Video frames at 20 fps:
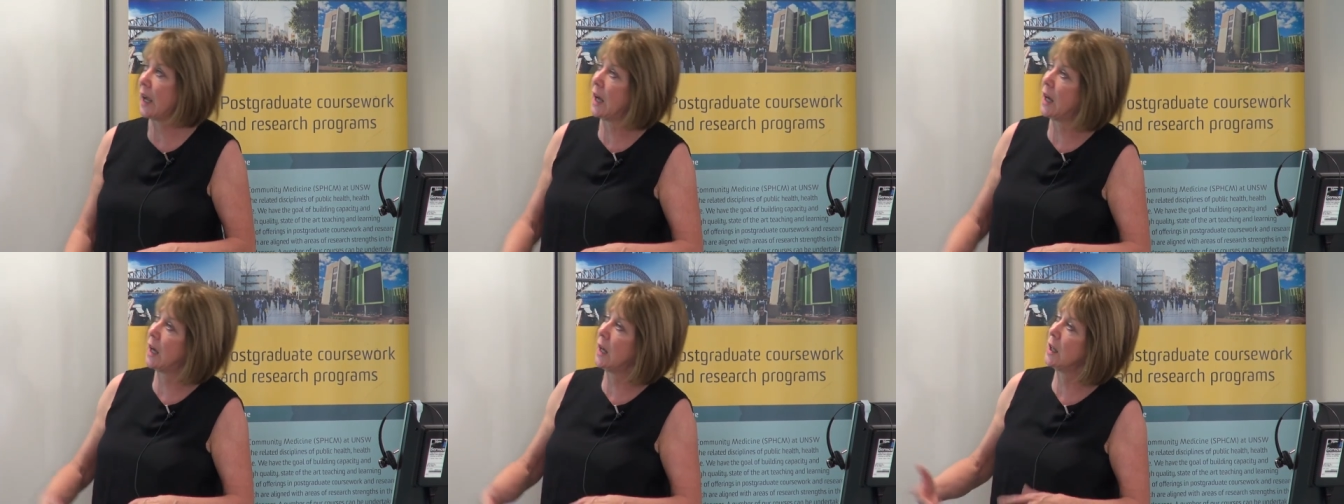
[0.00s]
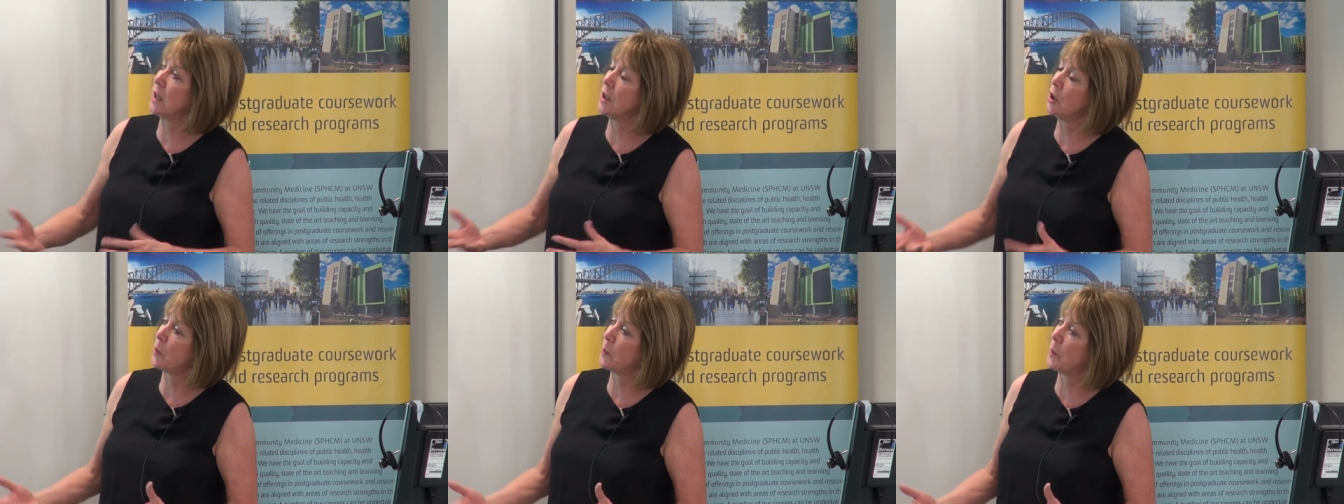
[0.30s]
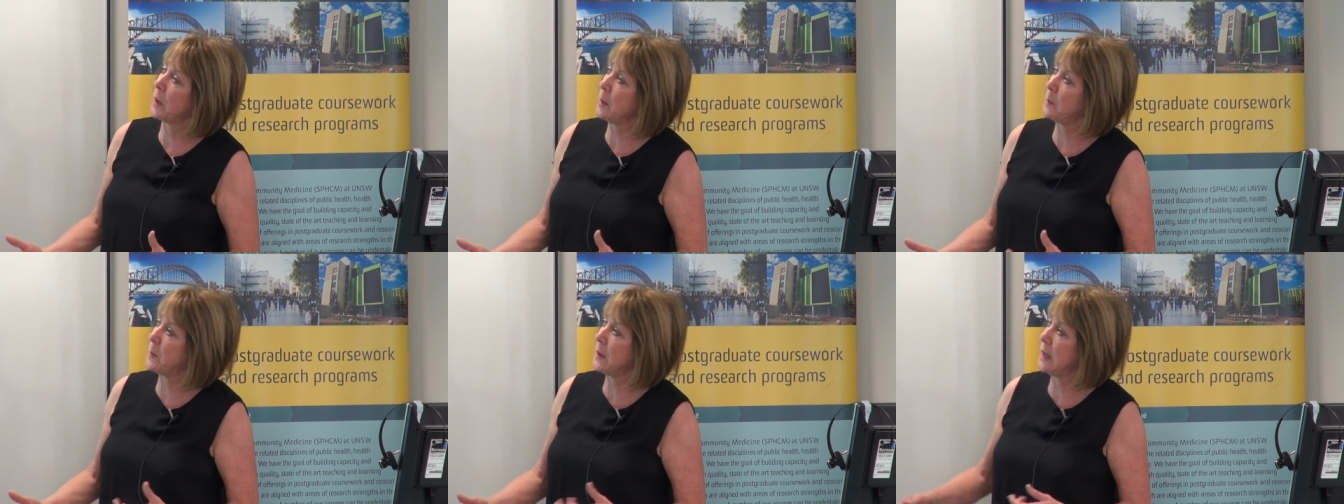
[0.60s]
uh, your
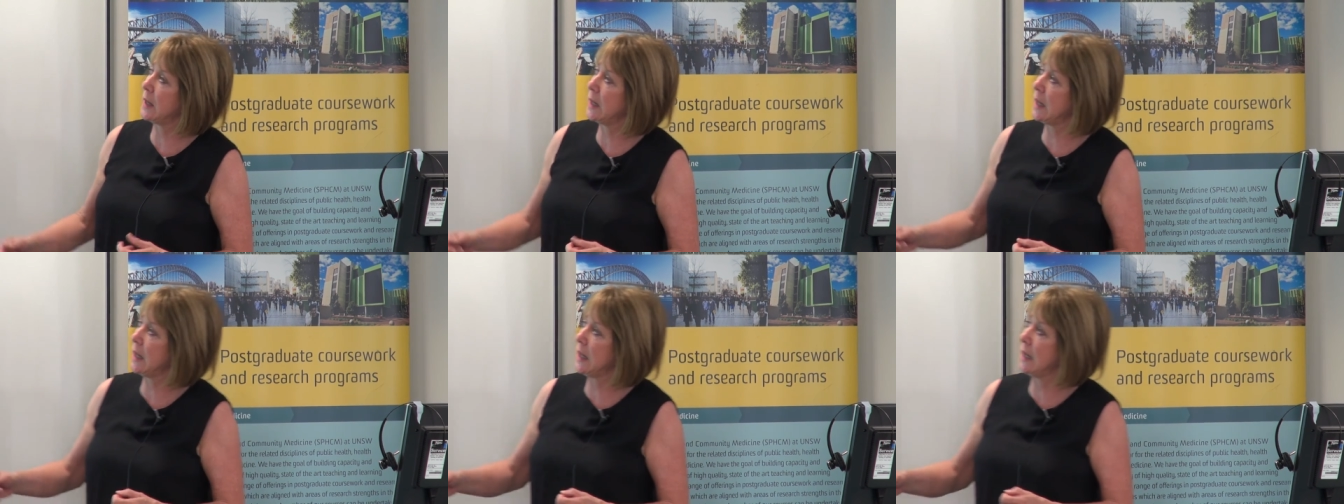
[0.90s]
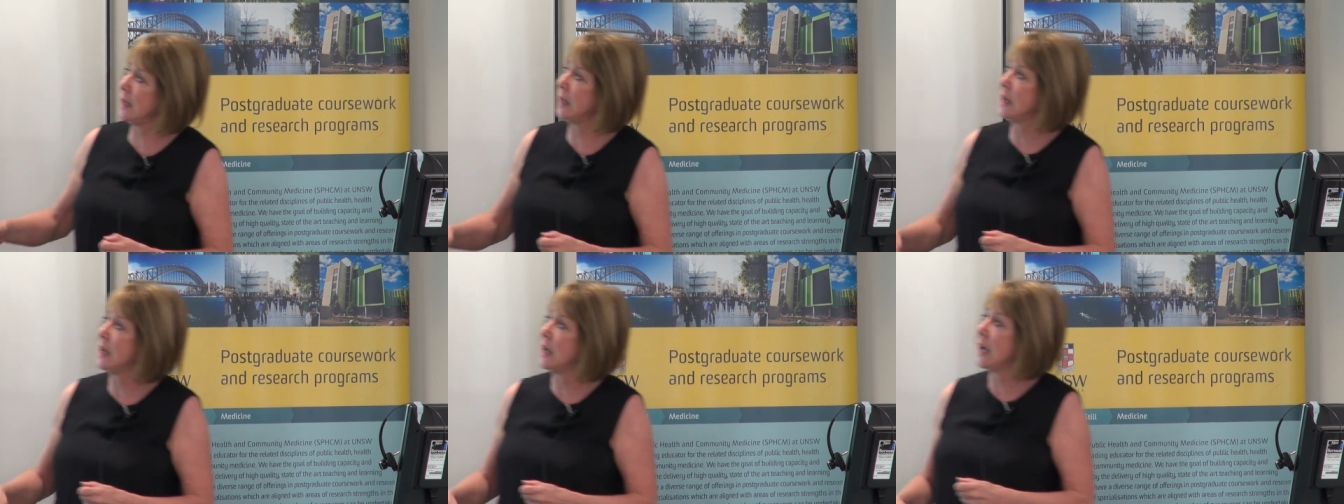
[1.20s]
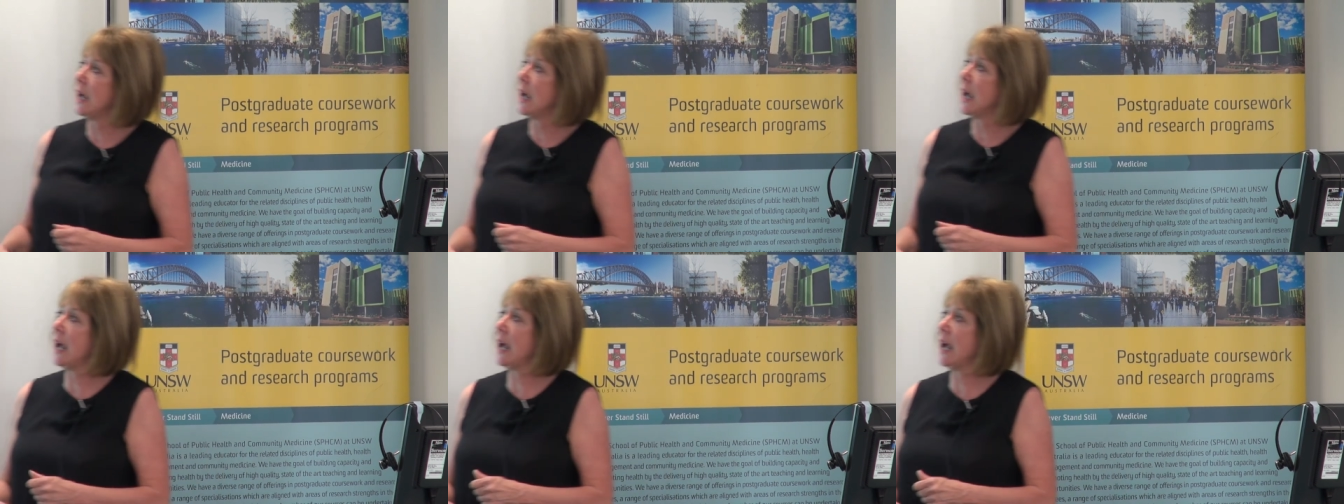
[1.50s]
PPE,
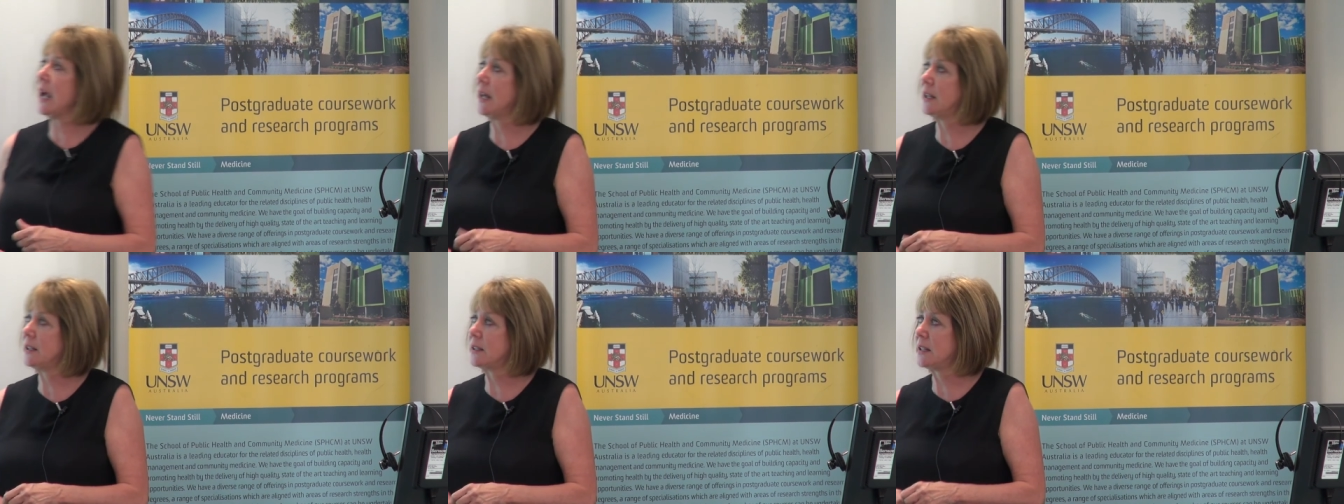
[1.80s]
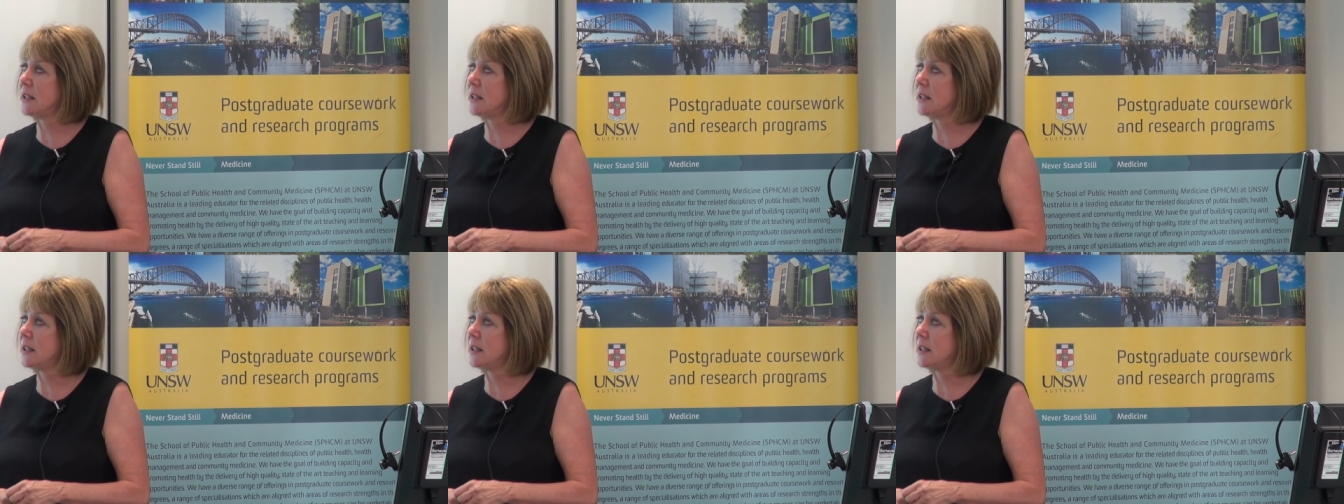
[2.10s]
and